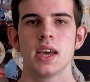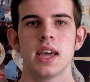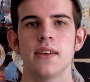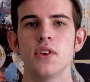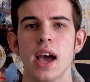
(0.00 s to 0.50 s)

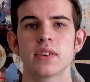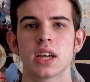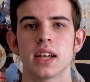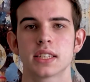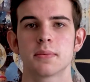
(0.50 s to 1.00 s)
If you have a
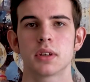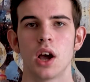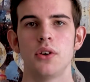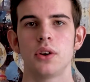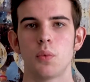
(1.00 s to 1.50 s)

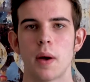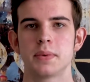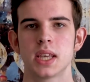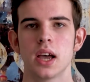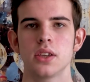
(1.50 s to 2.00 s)
custom-coded
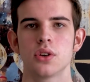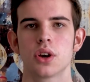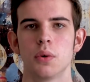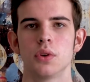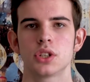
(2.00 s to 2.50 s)
website, you're going
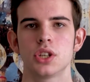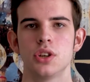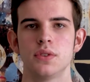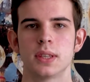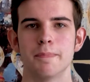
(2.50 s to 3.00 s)
to want to
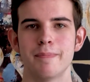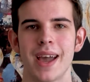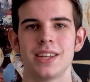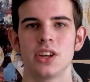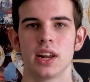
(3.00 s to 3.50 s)
use the
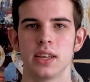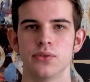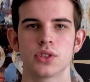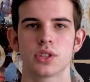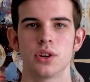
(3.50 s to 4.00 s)
manual
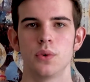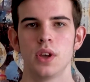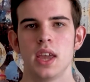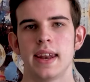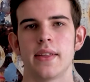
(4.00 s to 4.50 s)
install.
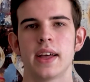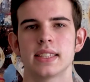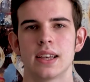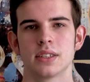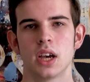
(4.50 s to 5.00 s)
Now, that's
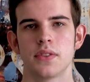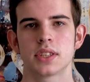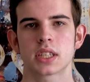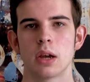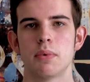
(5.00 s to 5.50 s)
outside the
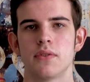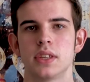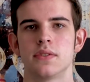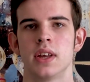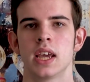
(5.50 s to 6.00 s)
scope of
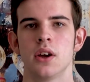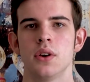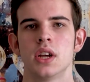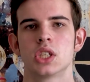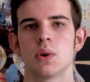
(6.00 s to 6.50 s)
this video,
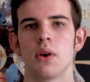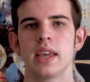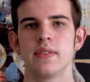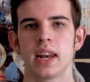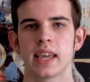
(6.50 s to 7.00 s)
so I'll
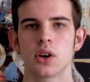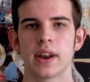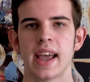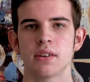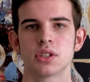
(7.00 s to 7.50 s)
leave a link on
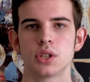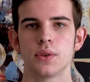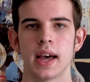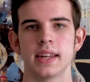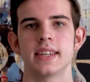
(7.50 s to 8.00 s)
how to do
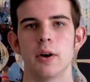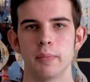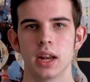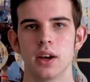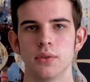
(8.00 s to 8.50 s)
that down
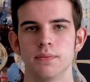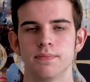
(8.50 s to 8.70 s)
below.